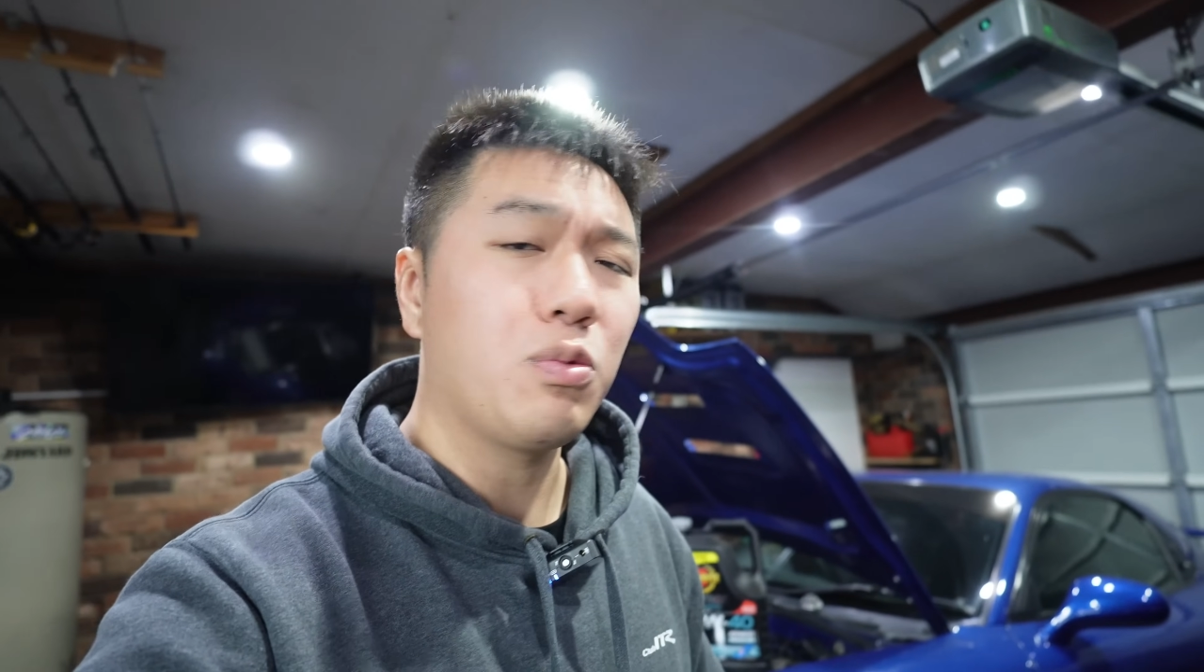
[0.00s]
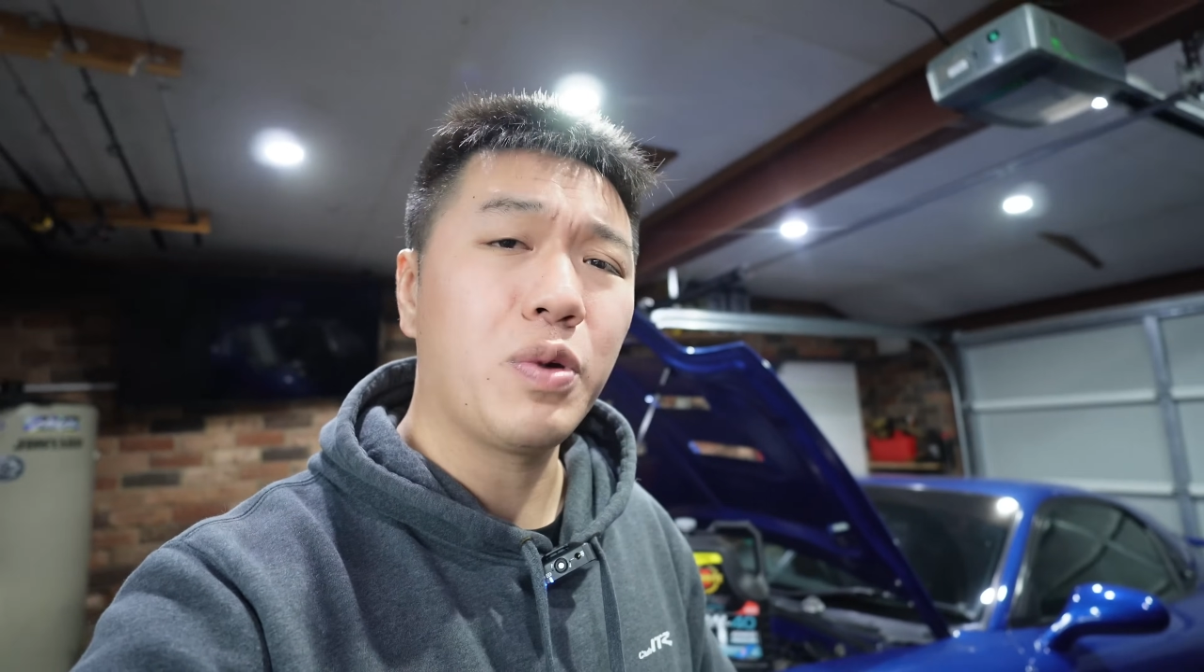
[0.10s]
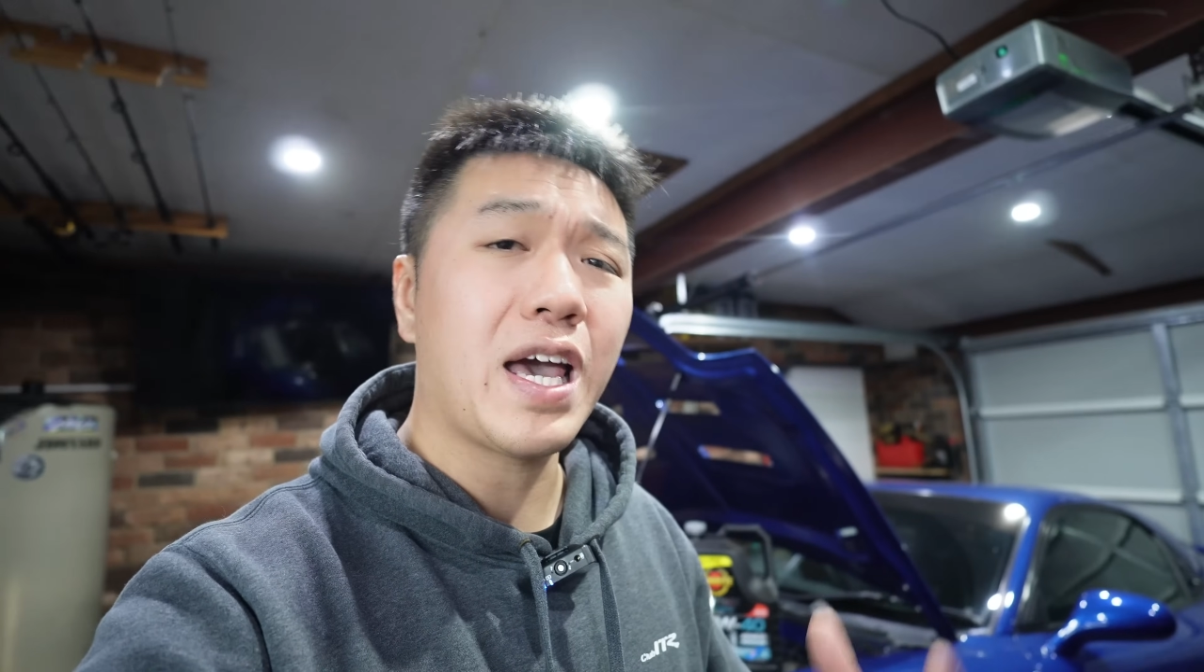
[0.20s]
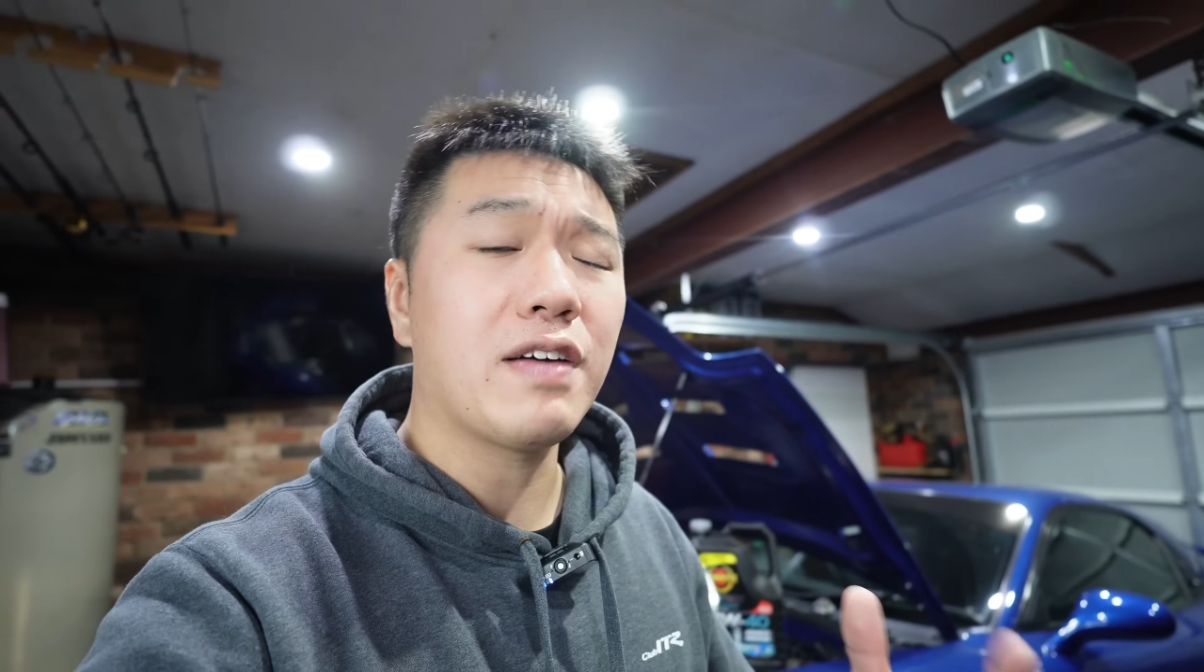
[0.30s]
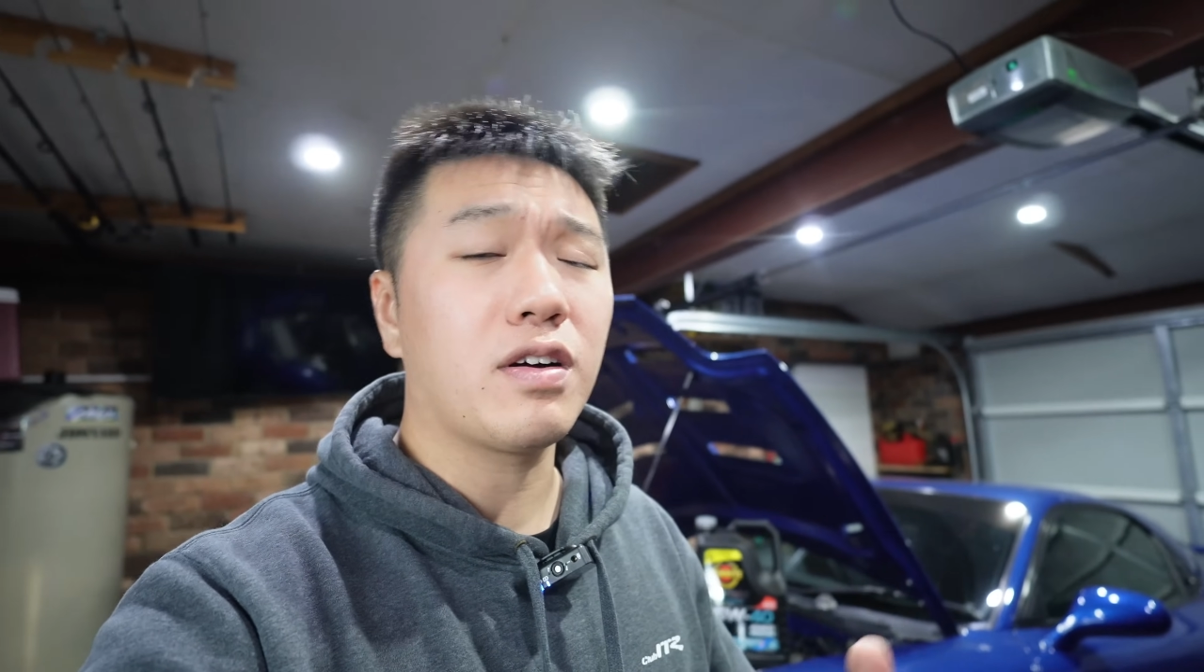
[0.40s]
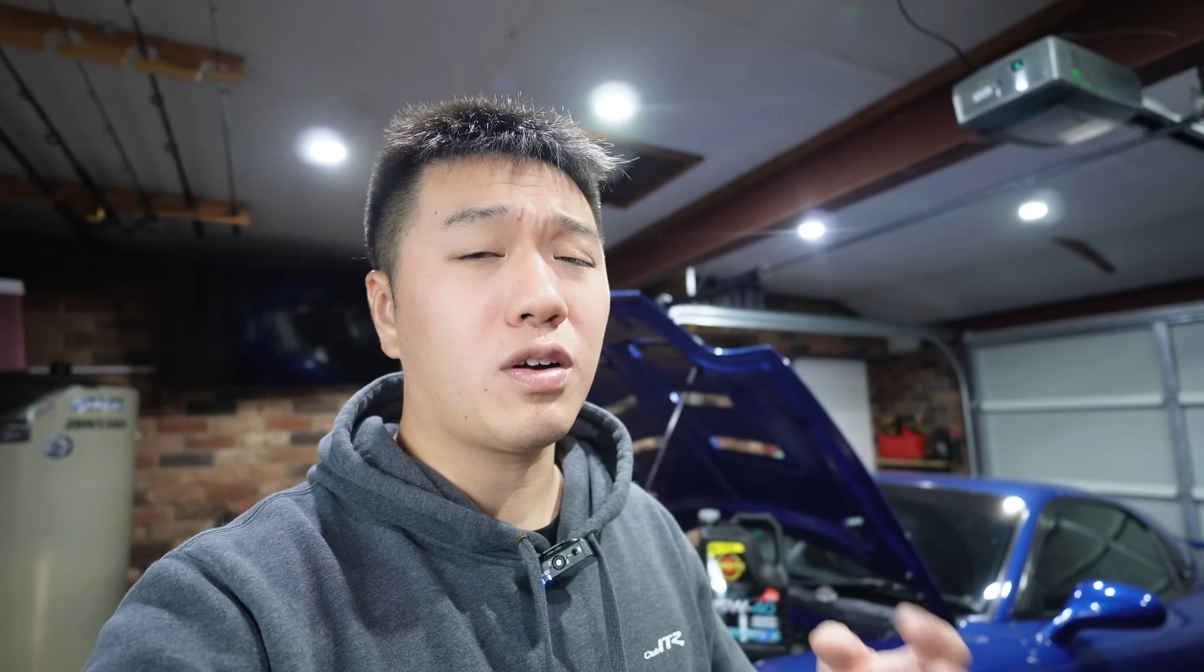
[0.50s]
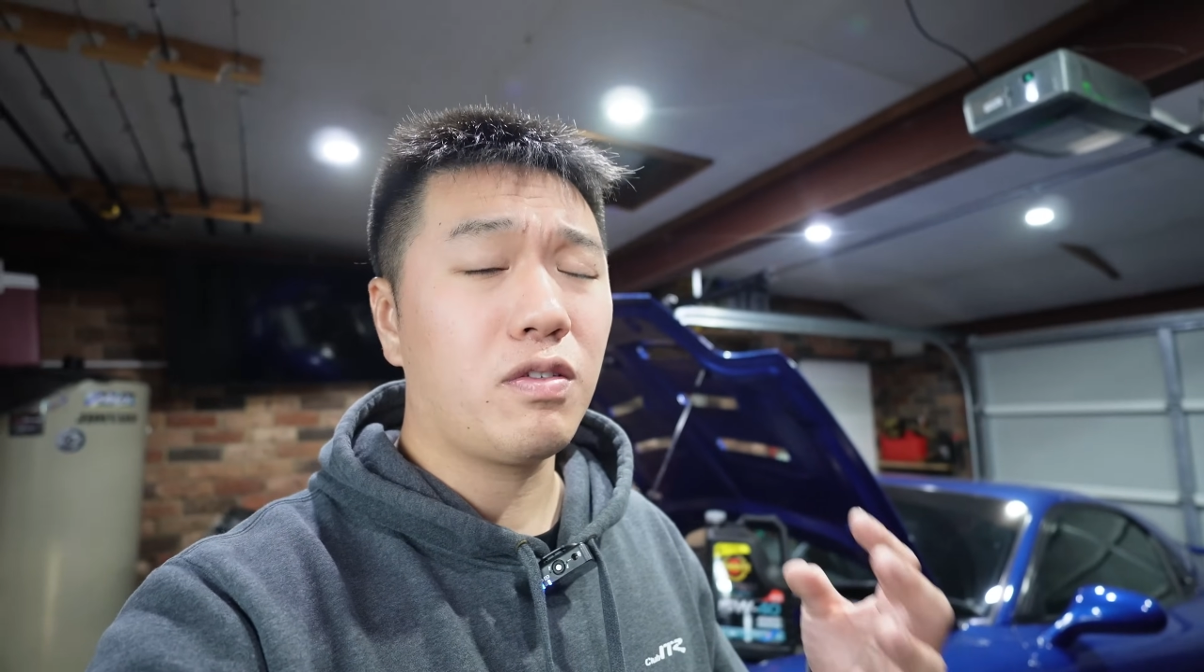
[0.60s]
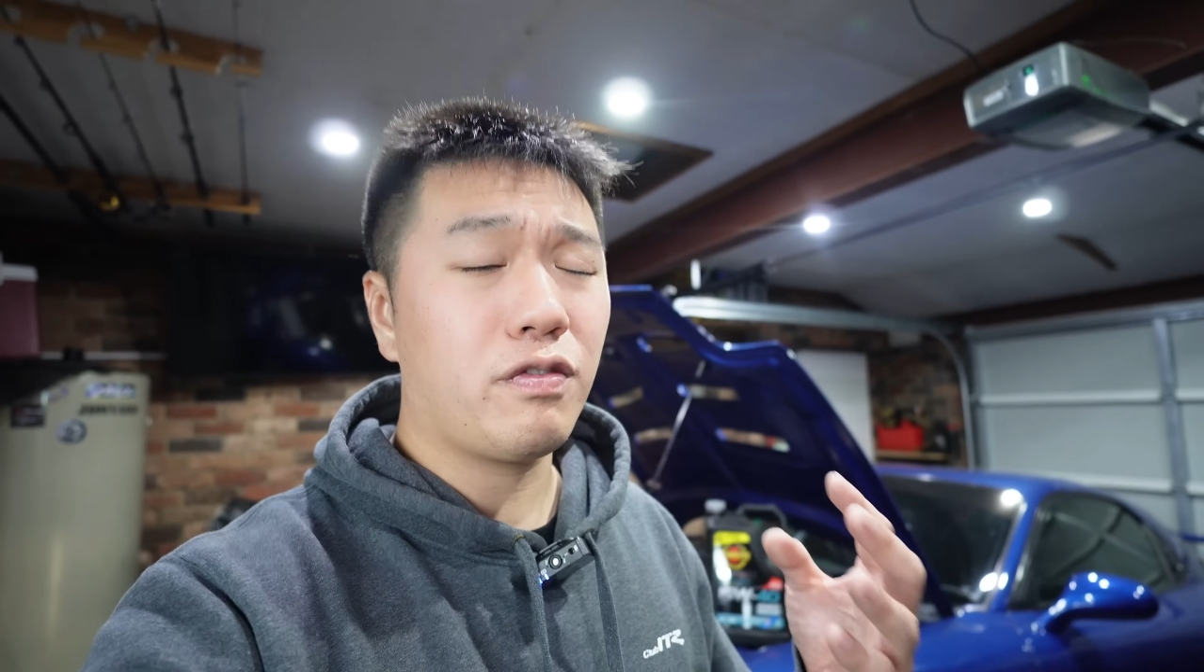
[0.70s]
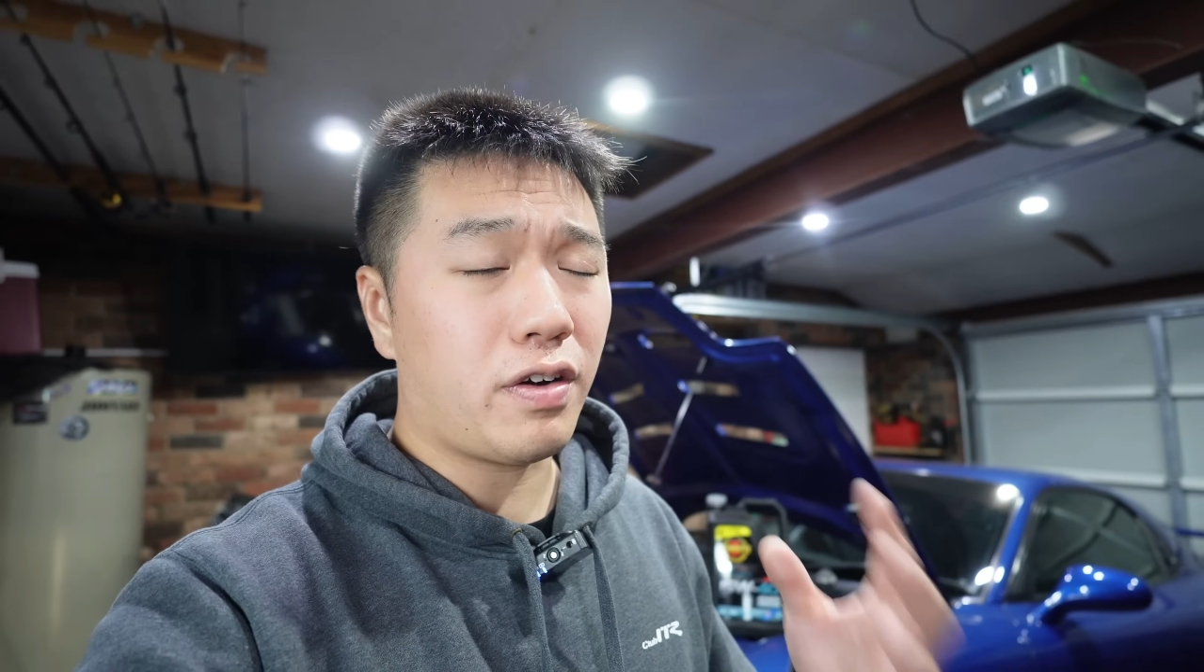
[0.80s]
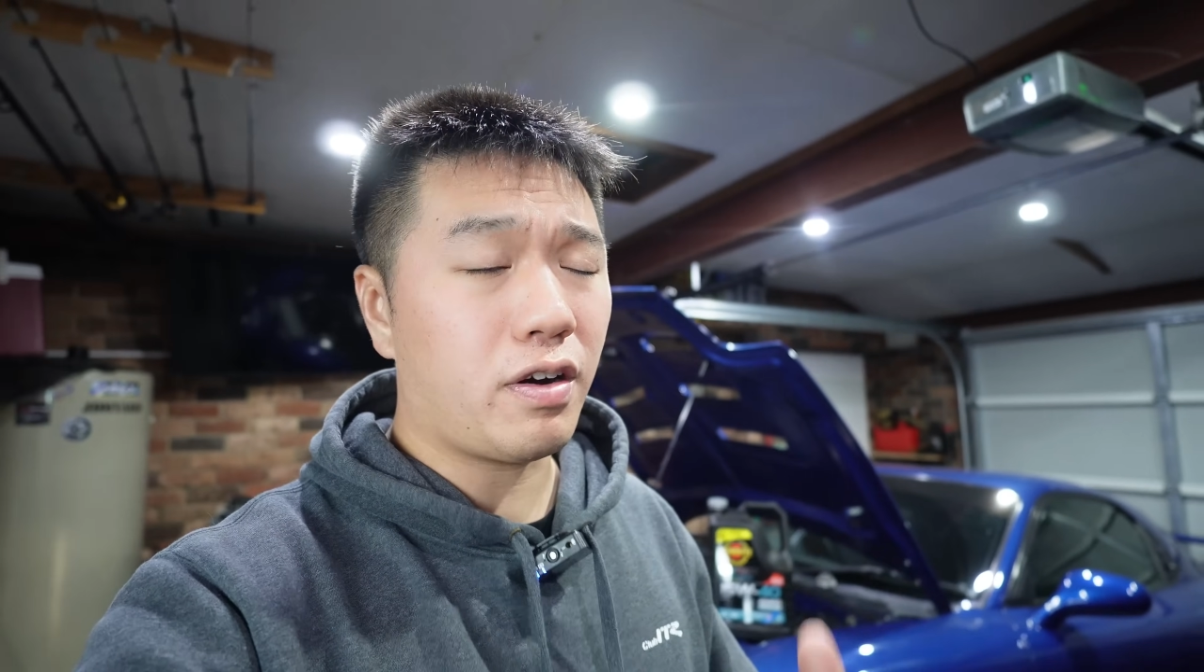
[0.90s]
We have a
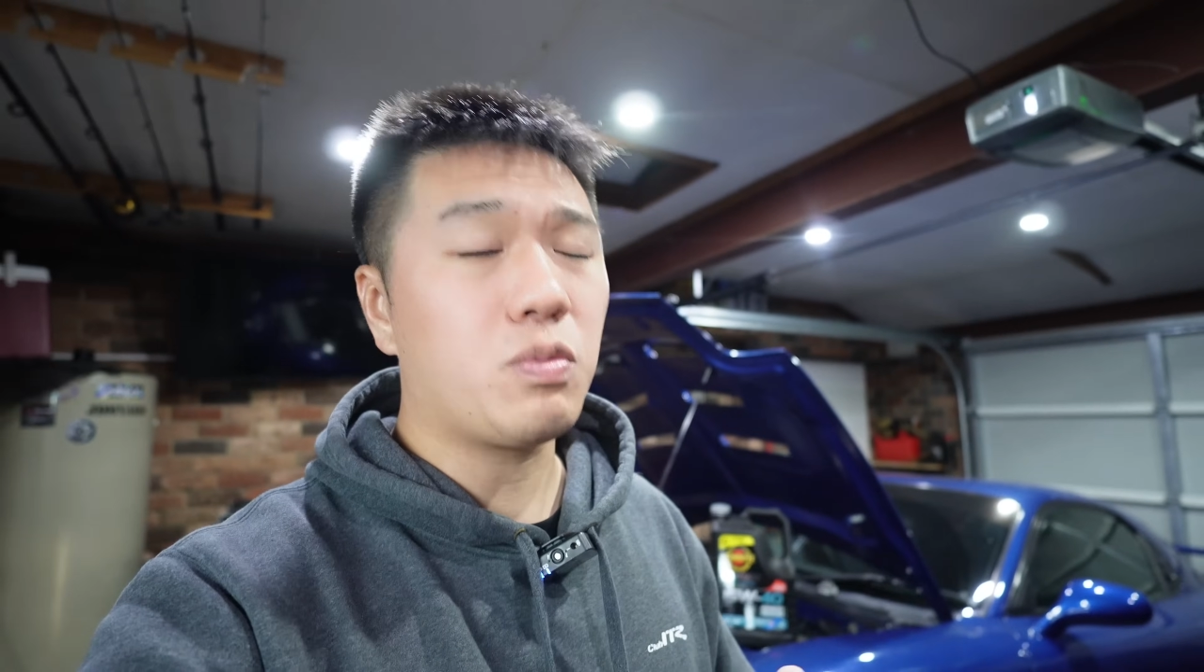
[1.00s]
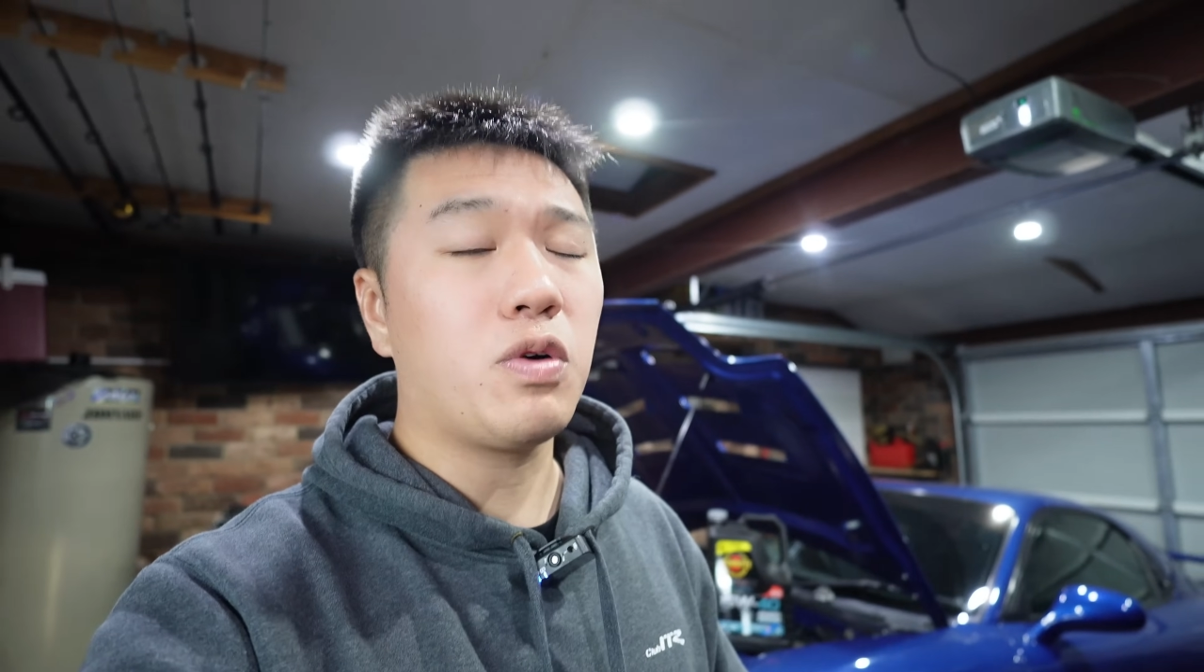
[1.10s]
very